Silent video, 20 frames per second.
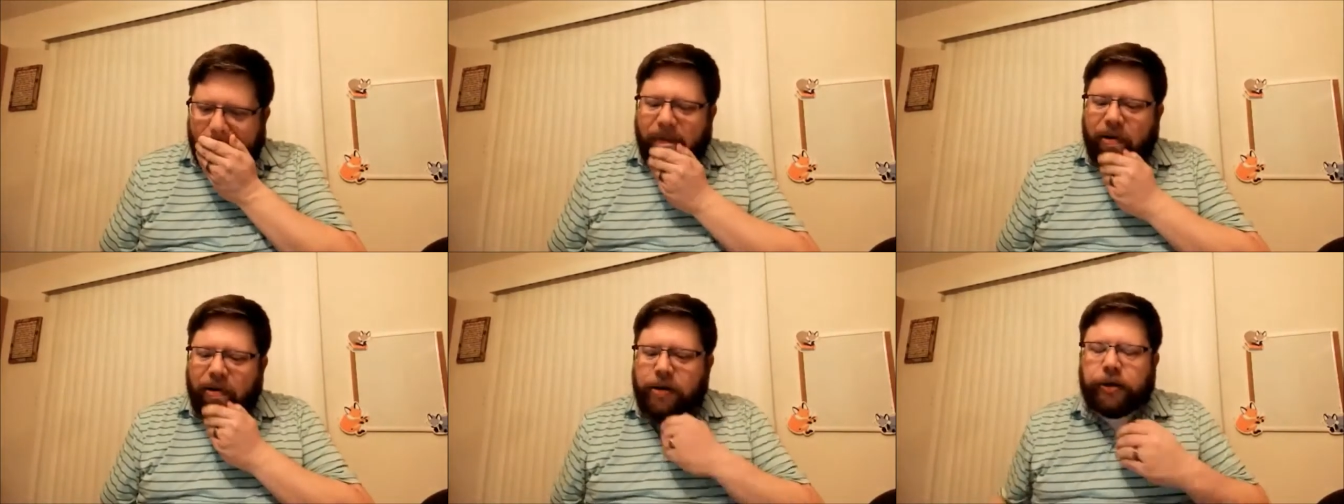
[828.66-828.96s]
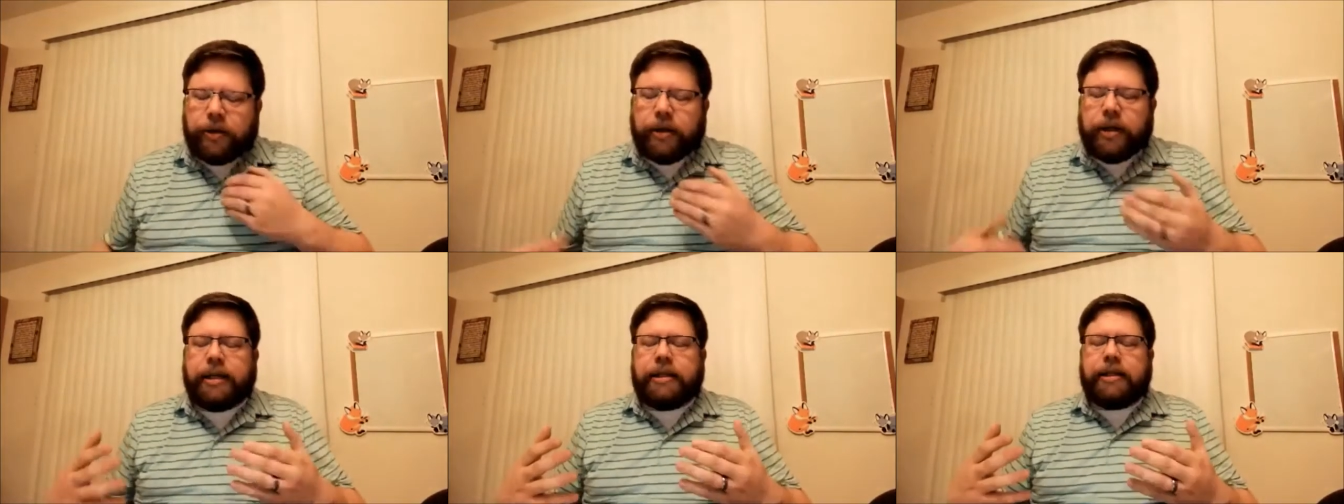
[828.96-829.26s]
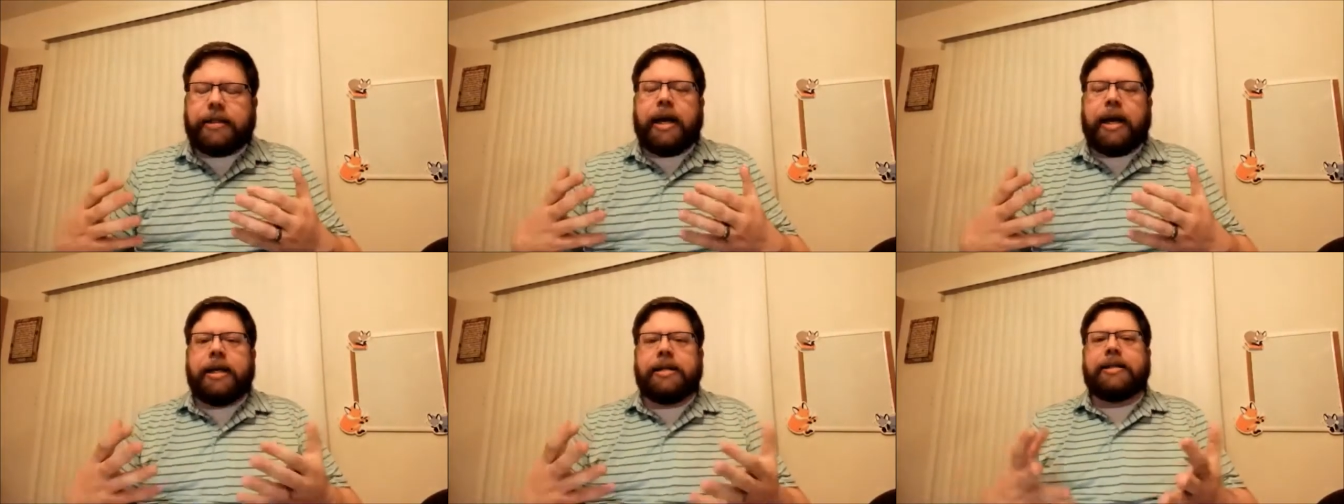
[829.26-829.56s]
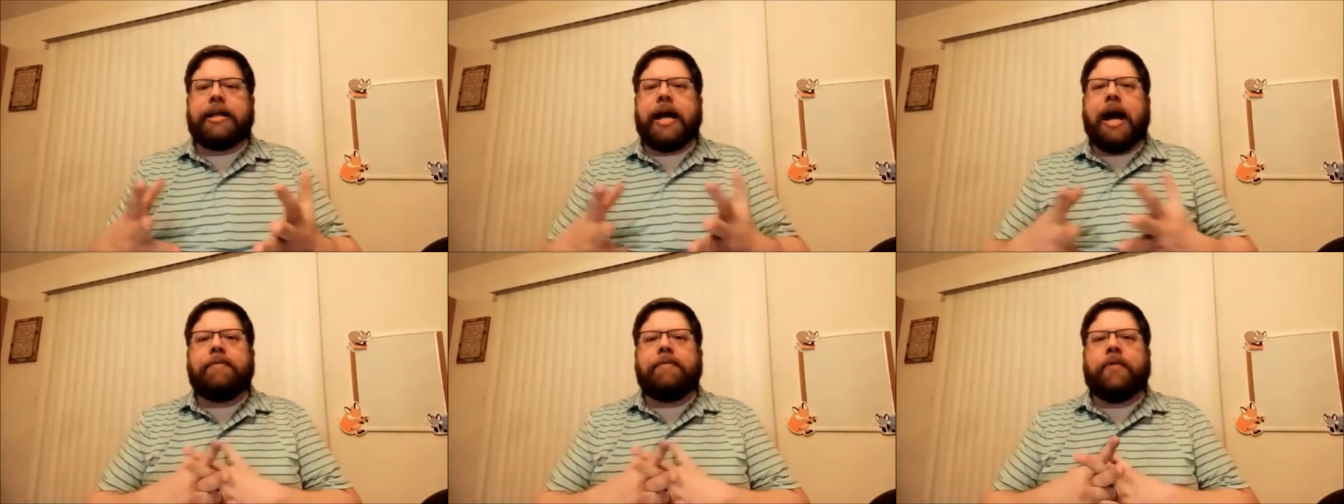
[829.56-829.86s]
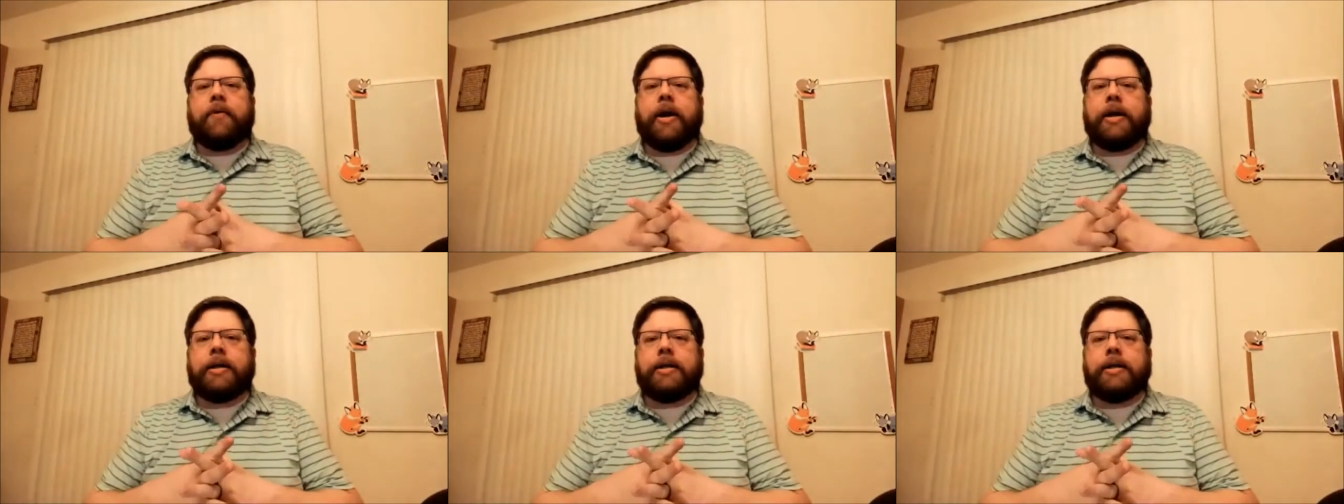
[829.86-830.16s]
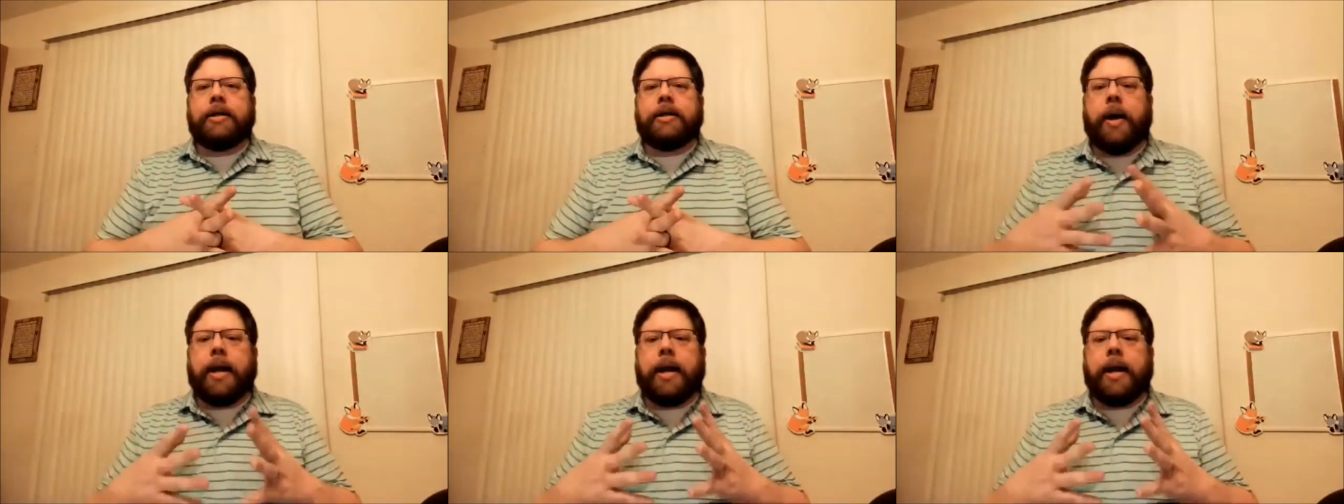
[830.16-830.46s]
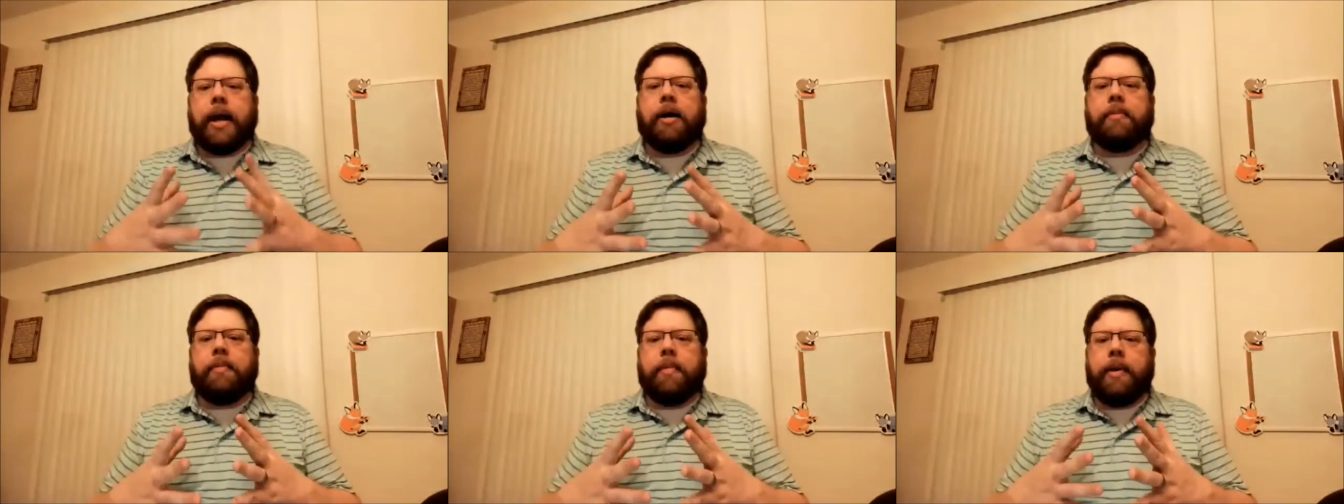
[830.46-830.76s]
So it's it's time for us to wake
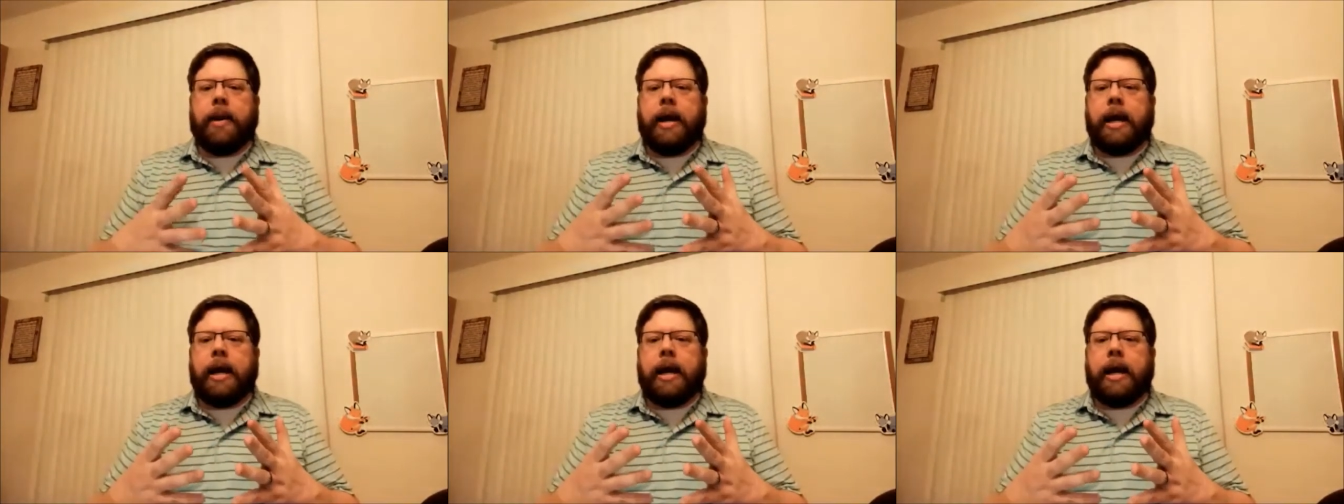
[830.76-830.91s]
up,